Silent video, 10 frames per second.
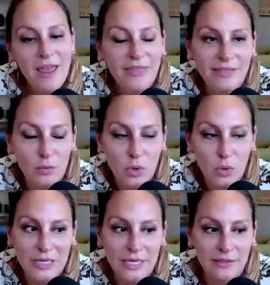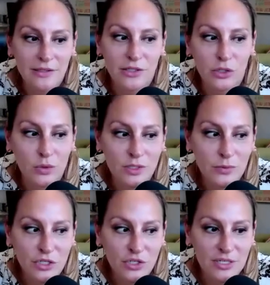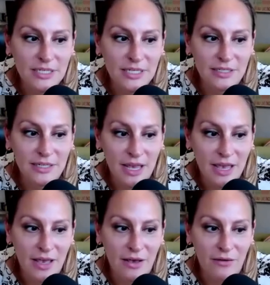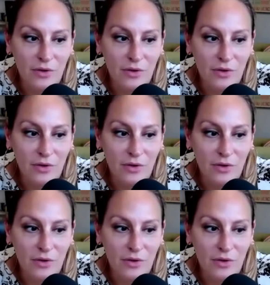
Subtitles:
think that what we need to do is we just need to have